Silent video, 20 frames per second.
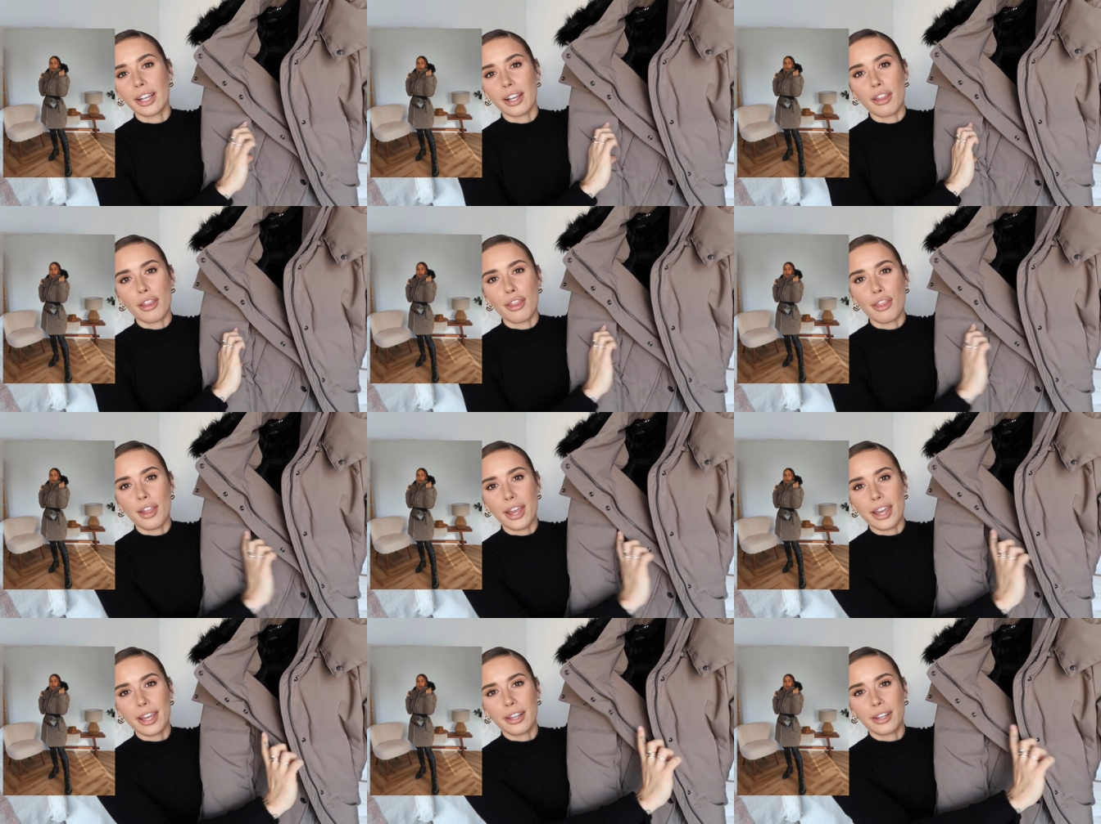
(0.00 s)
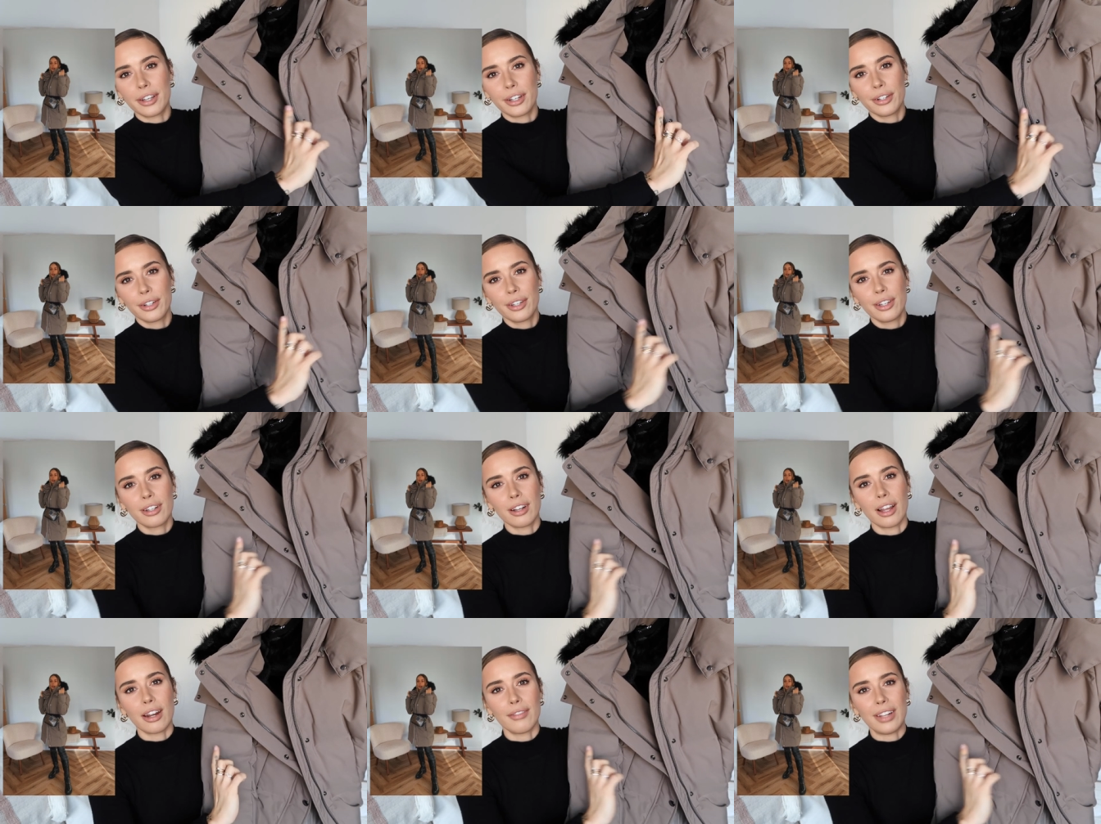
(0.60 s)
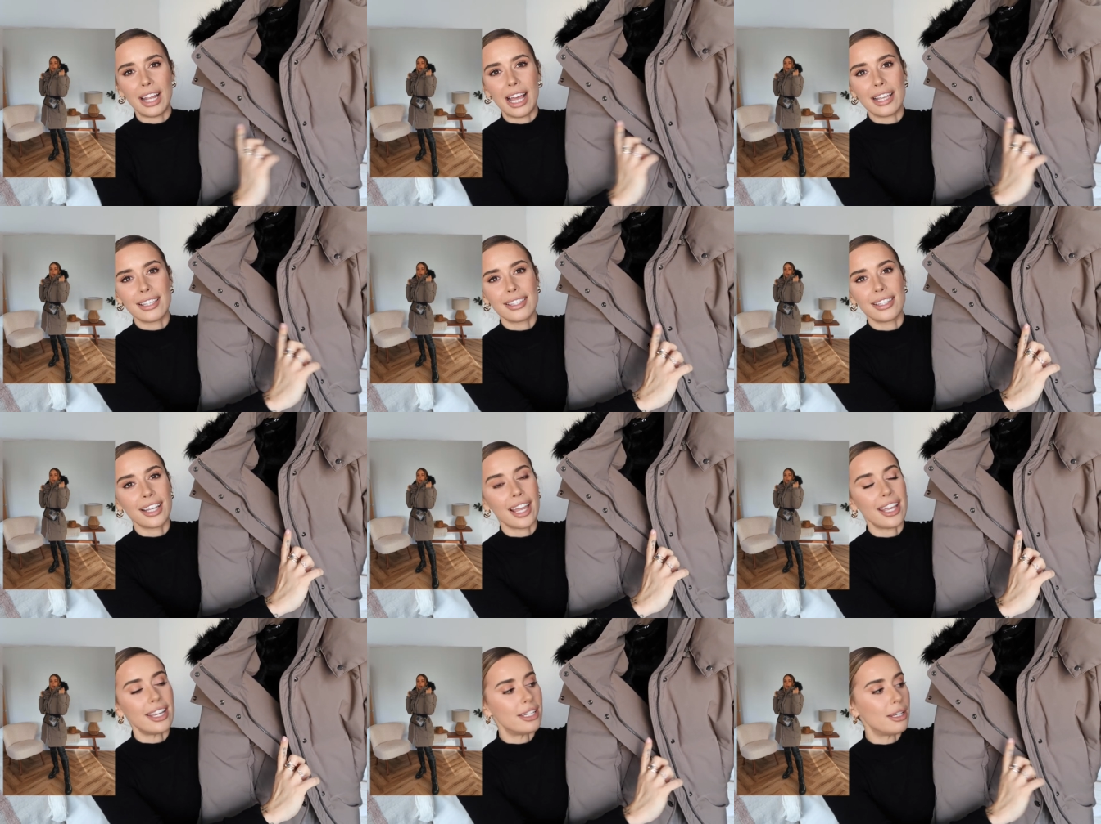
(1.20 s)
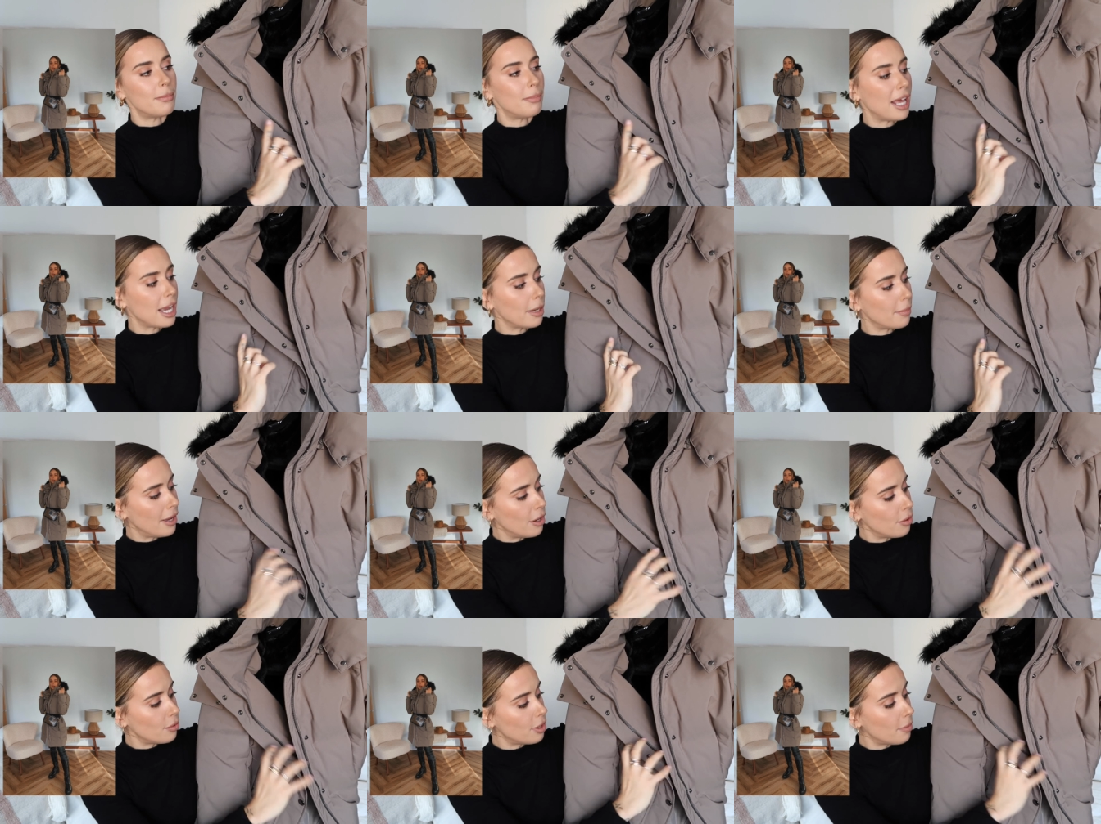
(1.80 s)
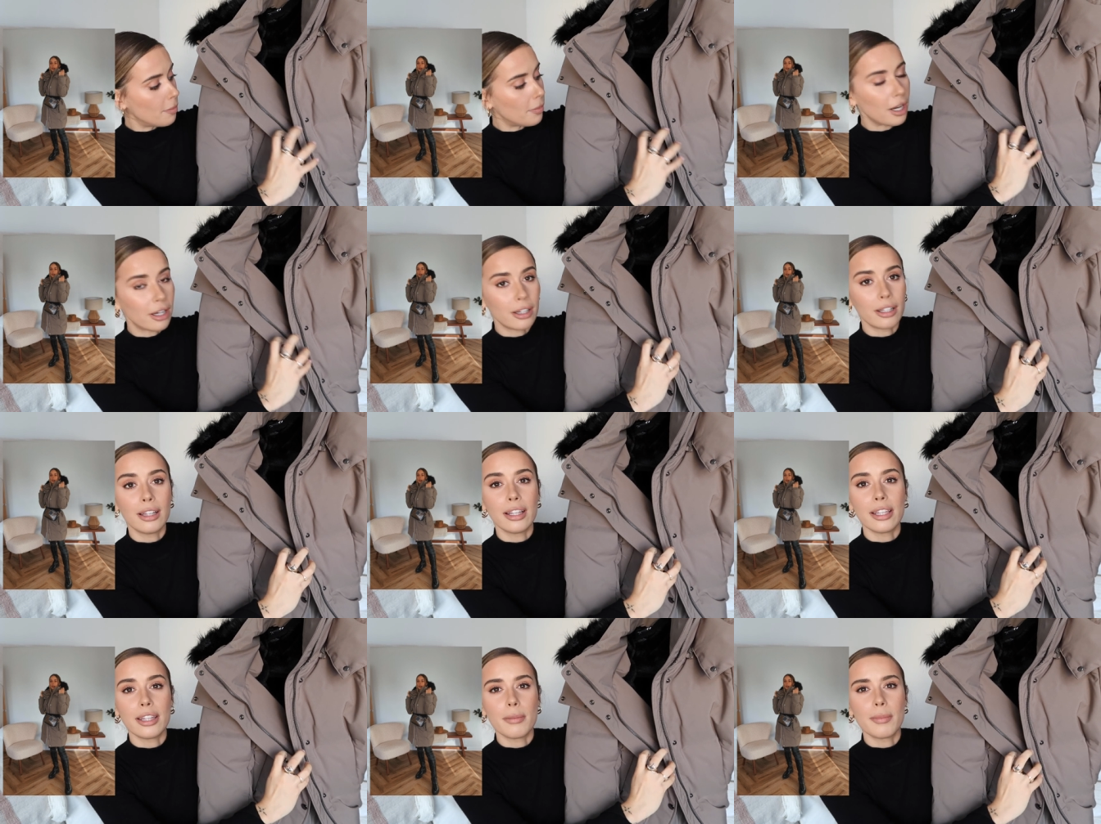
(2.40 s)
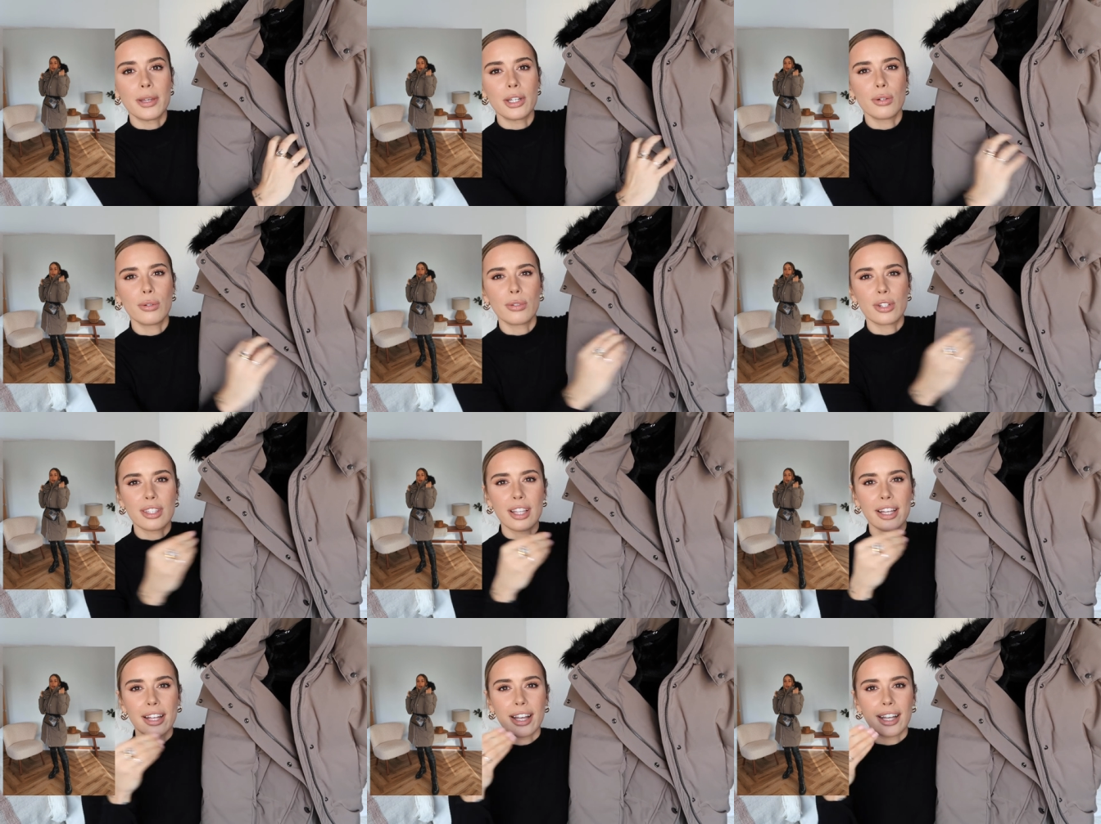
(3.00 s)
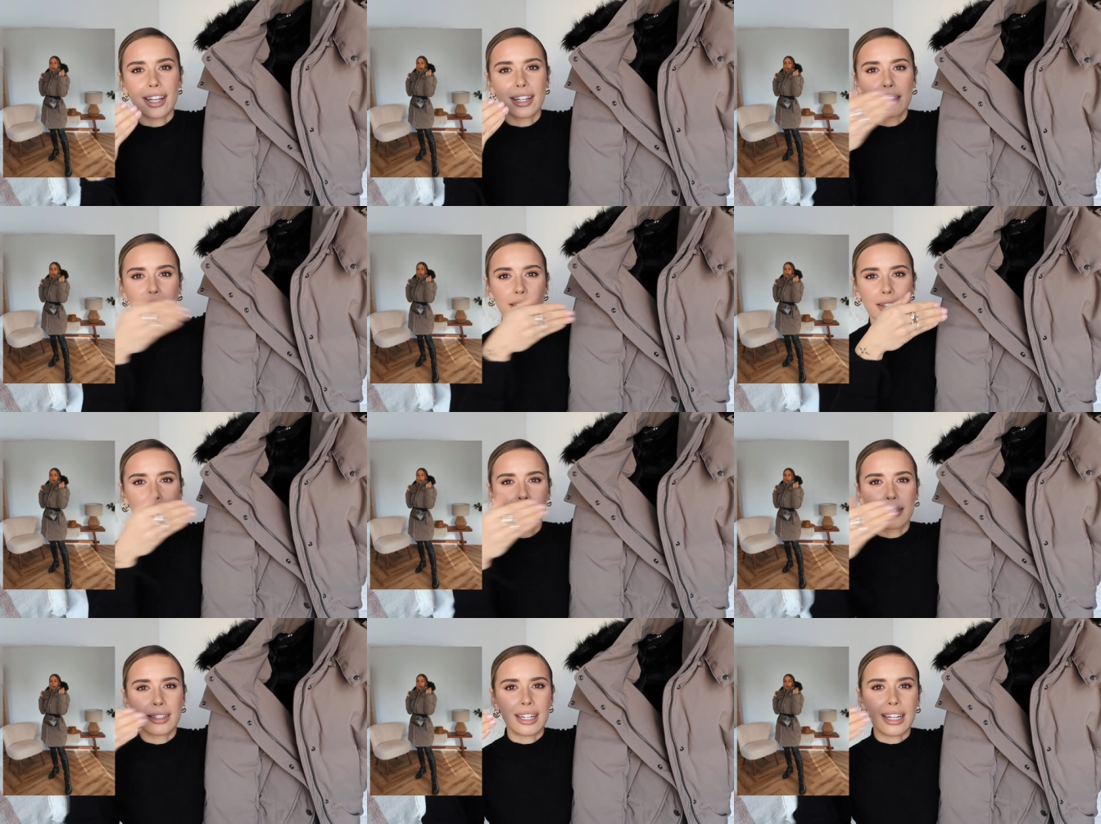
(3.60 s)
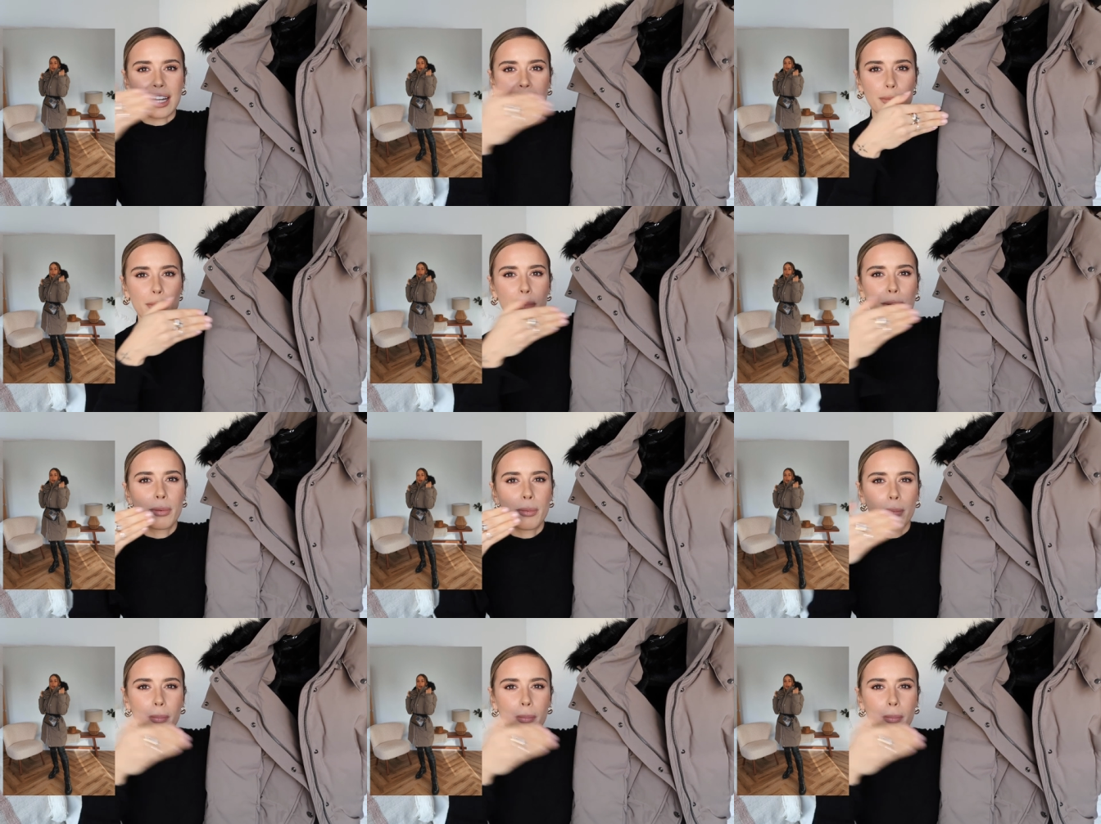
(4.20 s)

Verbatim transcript: like a thick kind of elasticated black belt with a buckle in the middle, just like a clip